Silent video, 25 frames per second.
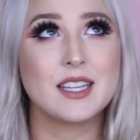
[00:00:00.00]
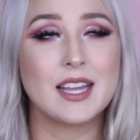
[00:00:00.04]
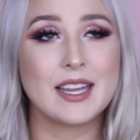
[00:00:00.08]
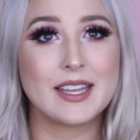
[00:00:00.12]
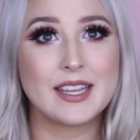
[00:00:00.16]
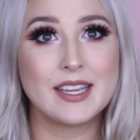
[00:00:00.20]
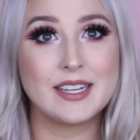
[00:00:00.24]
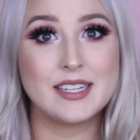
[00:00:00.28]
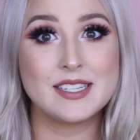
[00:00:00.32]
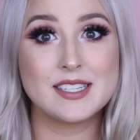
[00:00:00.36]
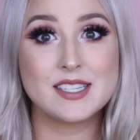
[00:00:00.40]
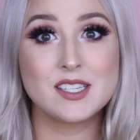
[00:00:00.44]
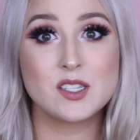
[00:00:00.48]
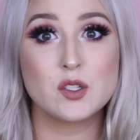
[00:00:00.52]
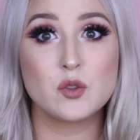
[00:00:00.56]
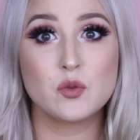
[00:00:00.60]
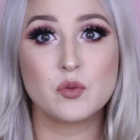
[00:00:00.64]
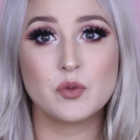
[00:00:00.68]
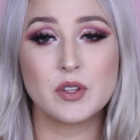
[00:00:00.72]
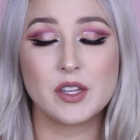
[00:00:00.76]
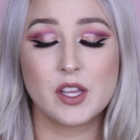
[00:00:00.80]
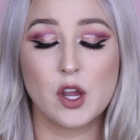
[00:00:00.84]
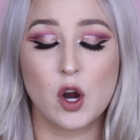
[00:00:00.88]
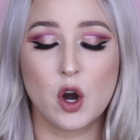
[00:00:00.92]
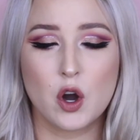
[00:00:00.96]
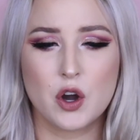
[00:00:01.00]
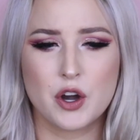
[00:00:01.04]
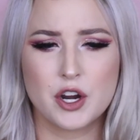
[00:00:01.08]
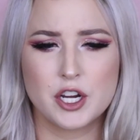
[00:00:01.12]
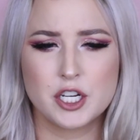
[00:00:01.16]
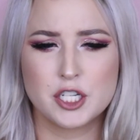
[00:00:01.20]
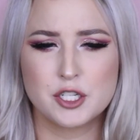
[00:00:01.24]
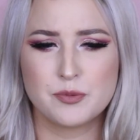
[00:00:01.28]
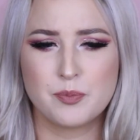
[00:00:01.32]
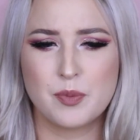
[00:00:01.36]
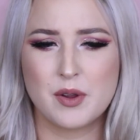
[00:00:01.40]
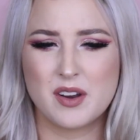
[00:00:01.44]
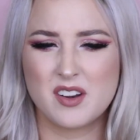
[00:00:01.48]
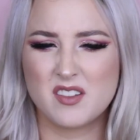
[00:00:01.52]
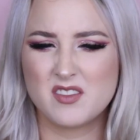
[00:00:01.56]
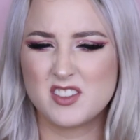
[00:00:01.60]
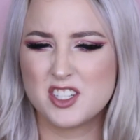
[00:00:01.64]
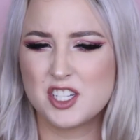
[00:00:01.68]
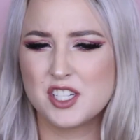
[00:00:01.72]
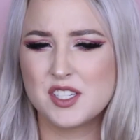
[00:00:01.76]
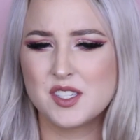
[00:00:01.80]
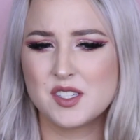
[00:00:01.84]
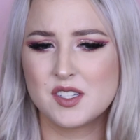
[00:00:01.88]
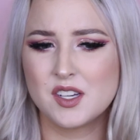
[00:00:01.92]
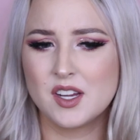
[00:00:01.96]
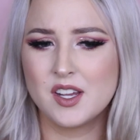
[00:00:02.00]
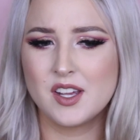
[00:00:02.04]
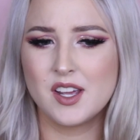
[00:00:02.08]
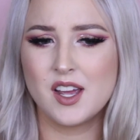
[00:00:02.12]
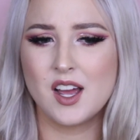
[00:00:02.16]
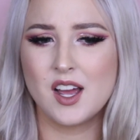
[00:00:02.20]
like it is still really orange, but just